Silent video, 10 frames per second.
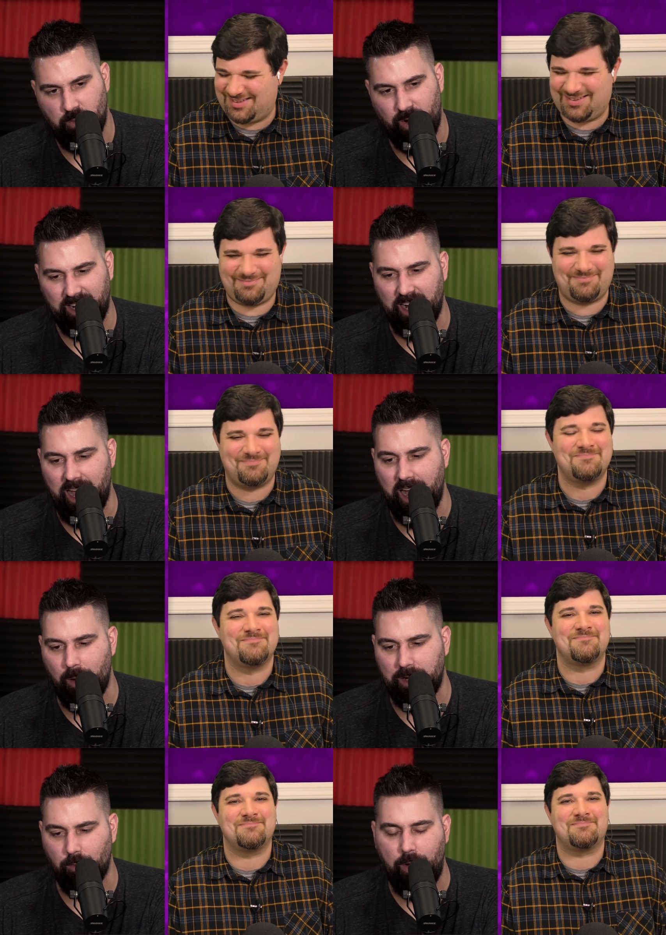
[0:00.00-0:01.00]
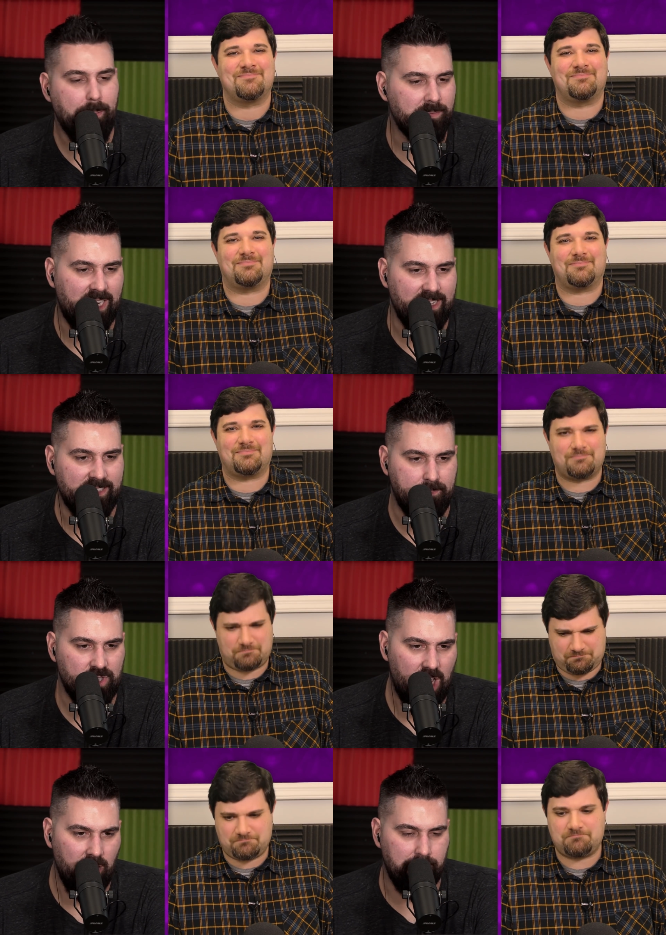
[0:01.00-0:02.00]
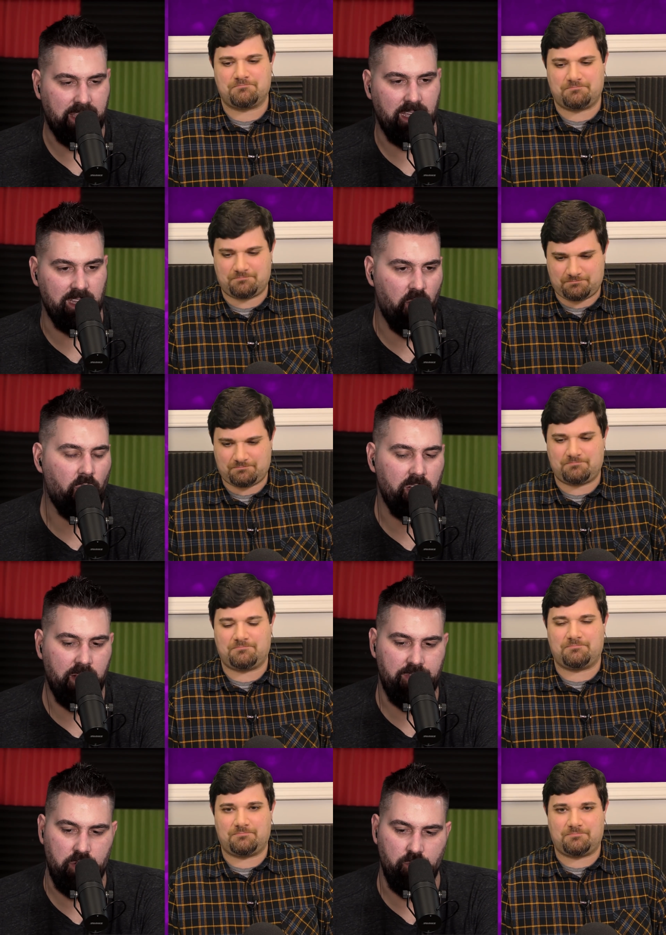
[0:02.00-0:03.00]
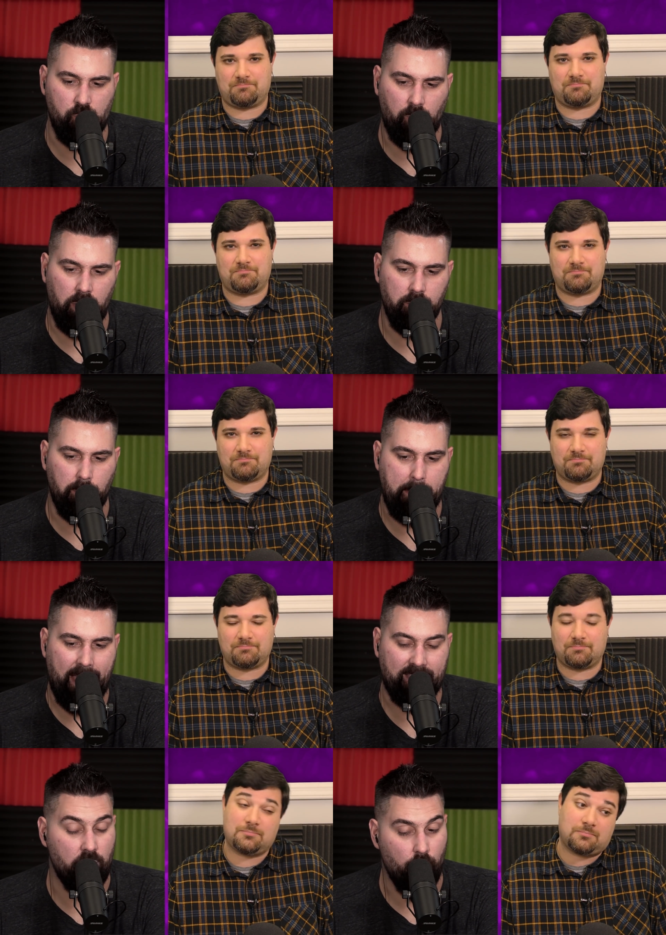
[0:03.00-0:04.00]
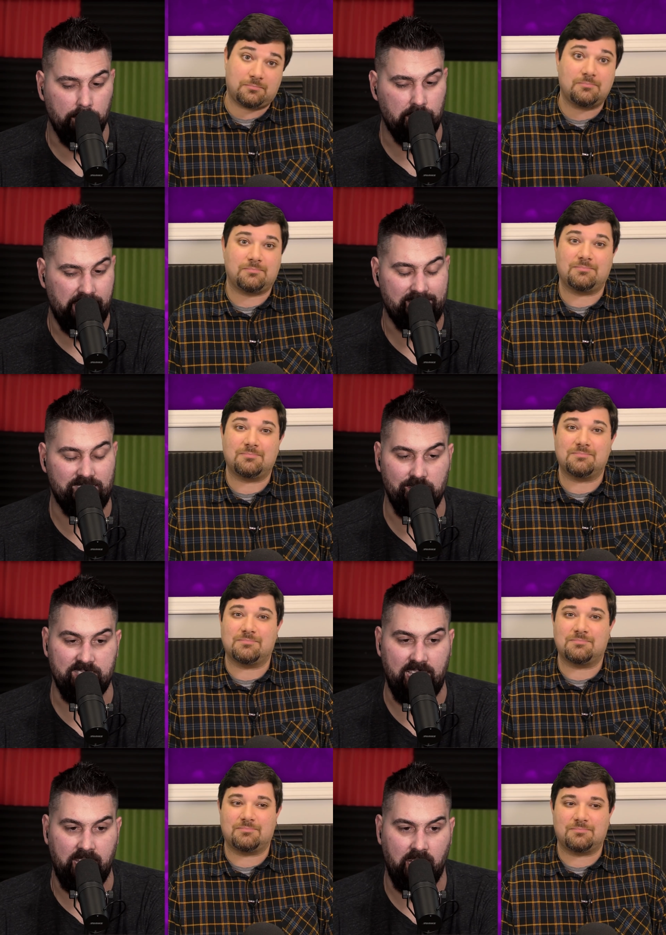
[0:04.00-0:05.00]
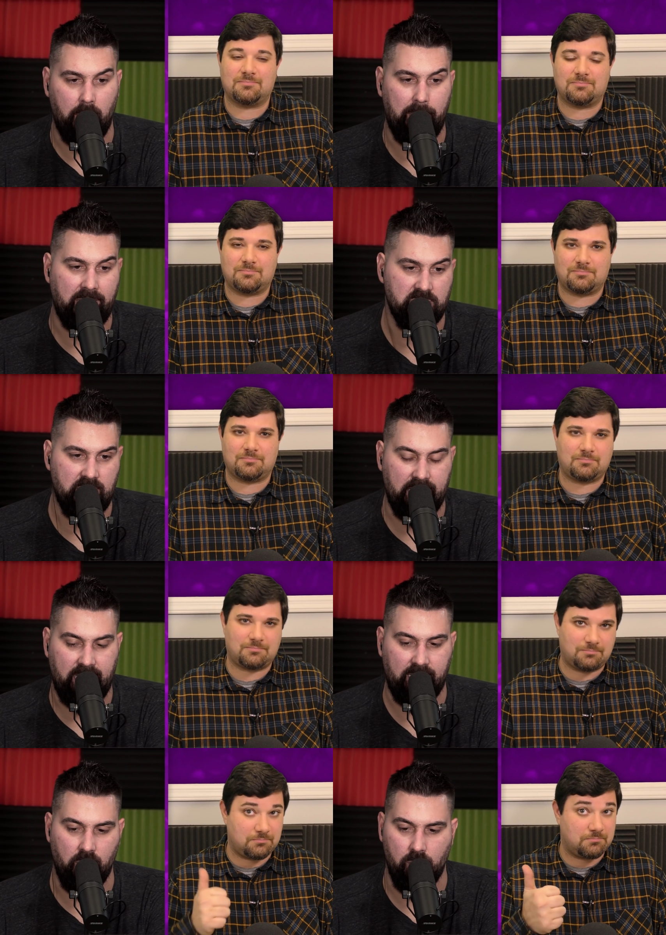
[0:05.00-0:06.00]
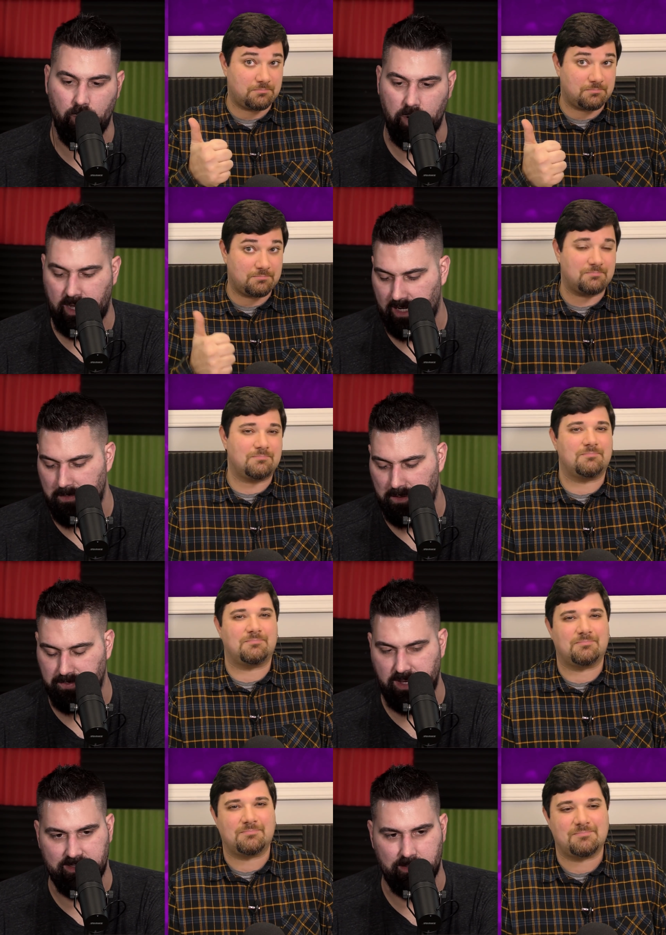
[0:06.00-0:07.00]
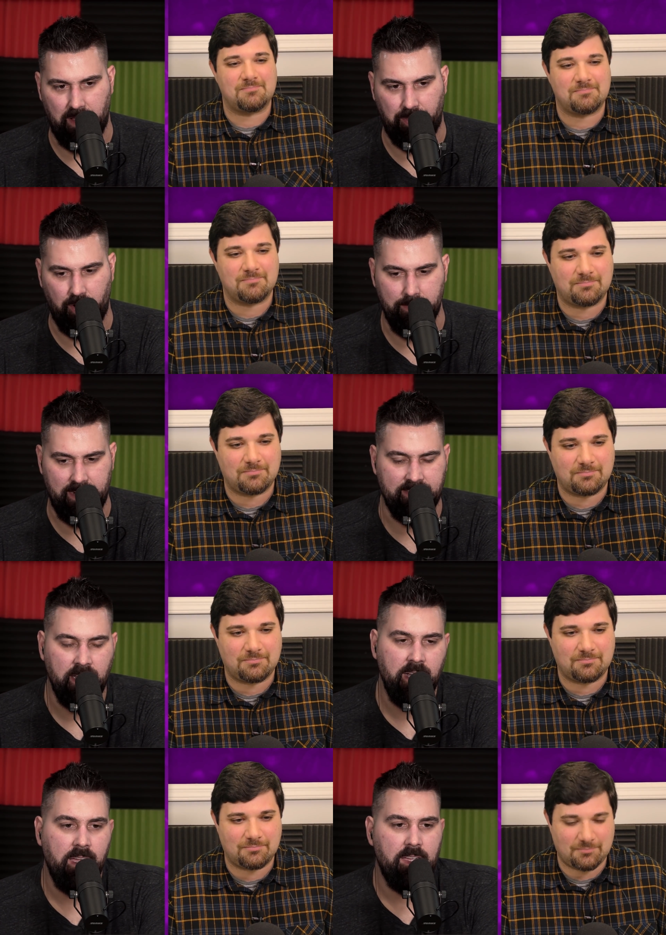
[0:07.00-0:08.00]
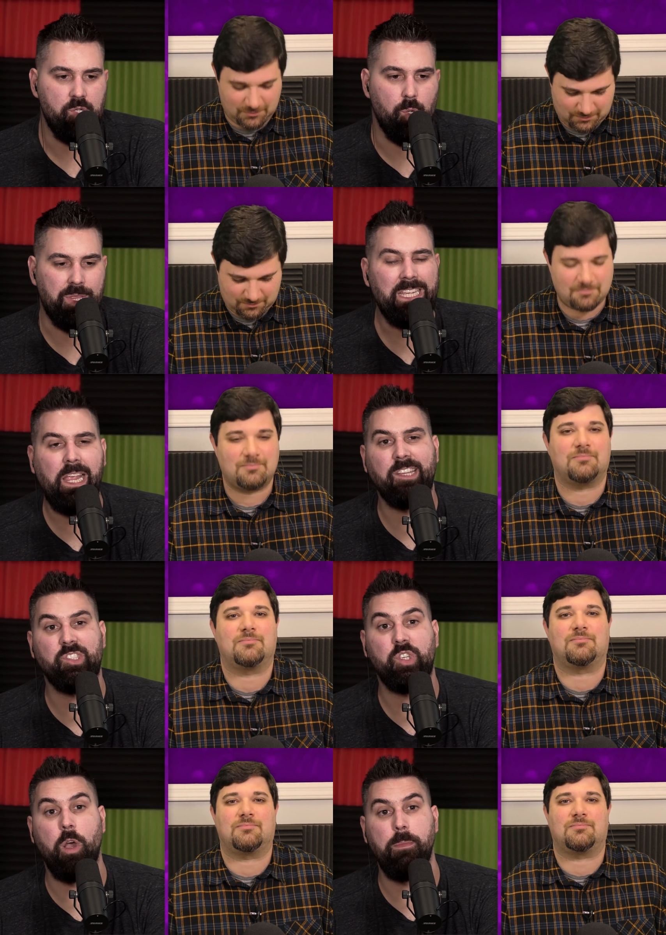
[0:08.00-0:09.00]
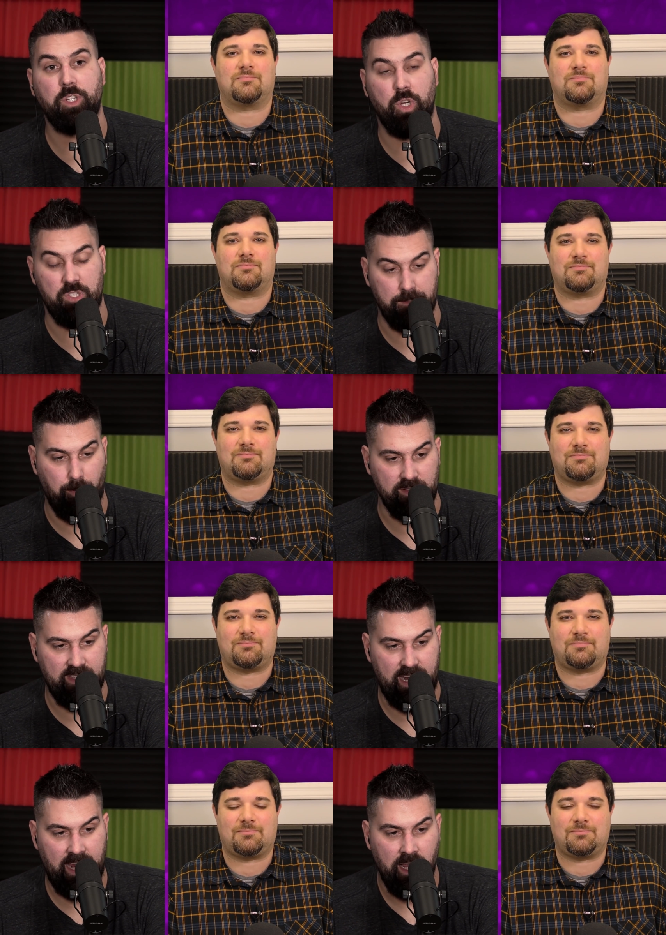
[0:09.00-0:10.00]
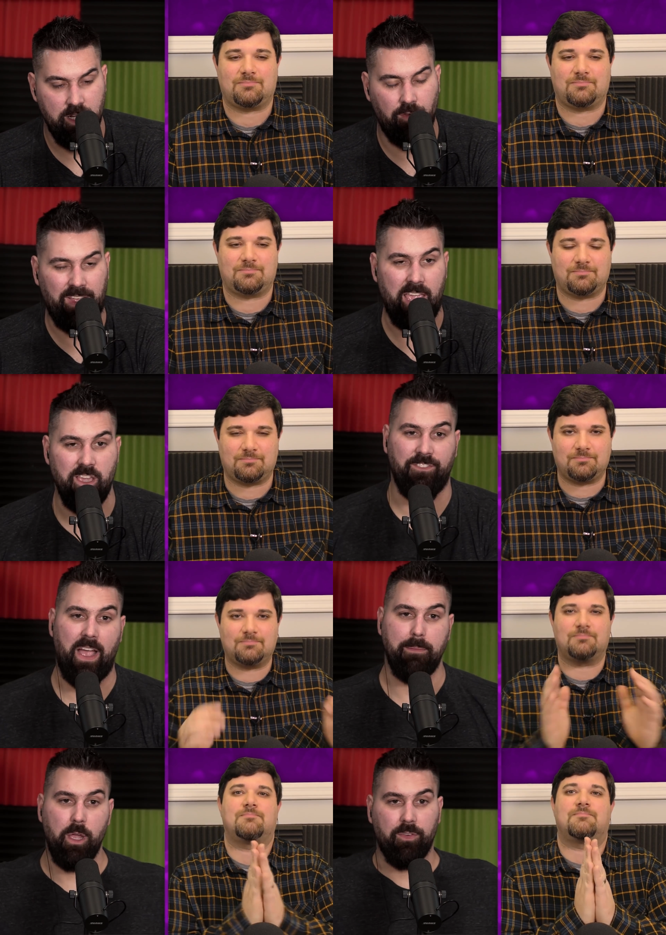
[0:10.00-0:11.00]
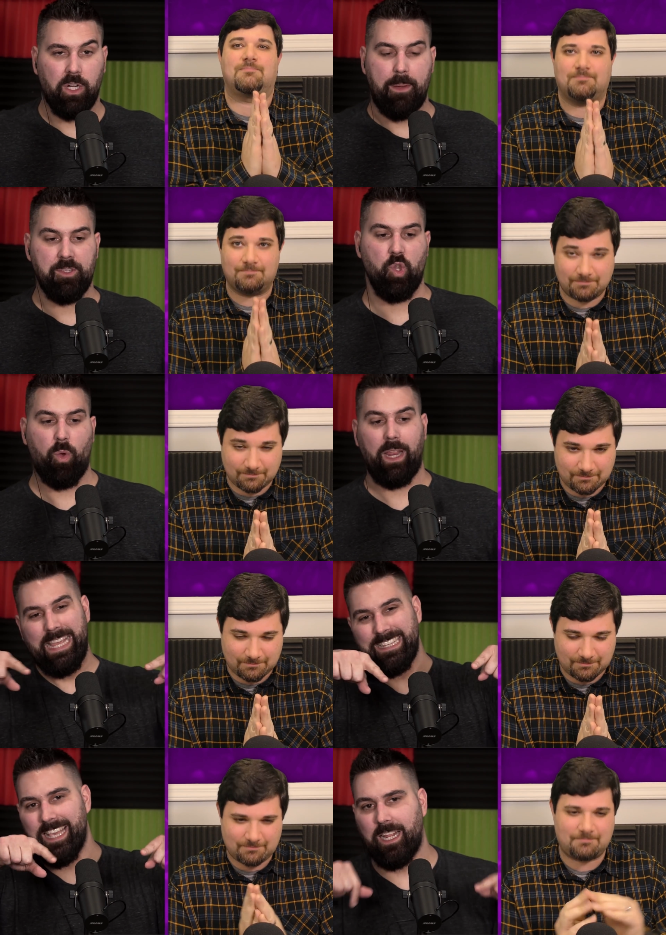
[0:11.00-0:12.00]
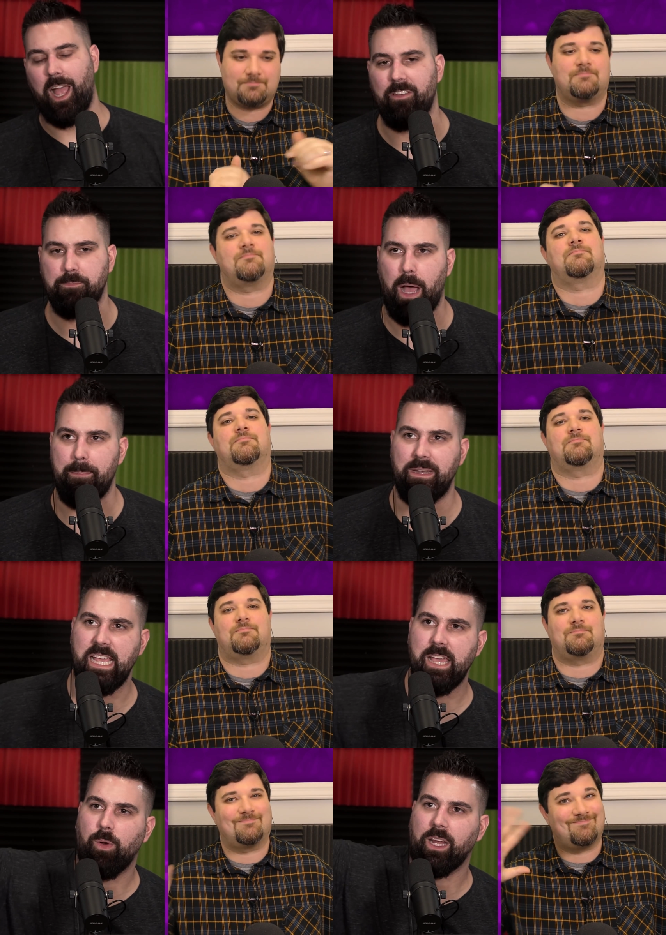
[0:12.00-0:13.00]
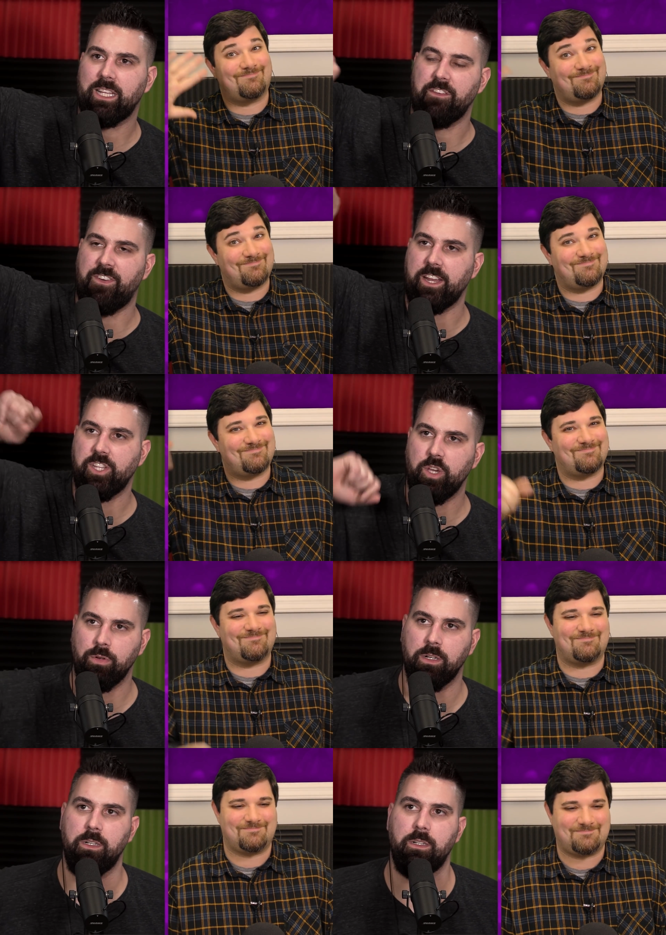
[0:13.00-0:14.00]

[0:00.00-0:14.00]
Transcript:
Speaker 1: we're gonna wrap up today's episode a little earlier than usual. We'll be back to normal next Tuesday. I gotta go. I gotta be at a place in about 30 minutes. So thank you guys so much for your support today. Don't forget you can find me over at Comic Story and he is at Comic Pop. And Dan, where can they find you?